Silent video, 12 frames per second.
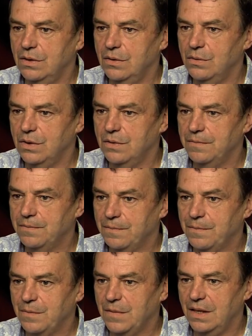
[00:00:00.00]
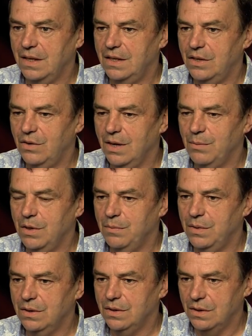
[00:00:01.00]
you know, so they had to drag me up
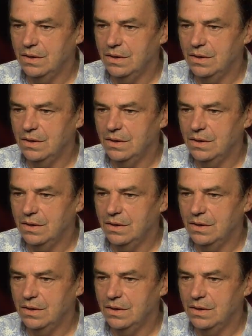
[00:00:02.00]
there.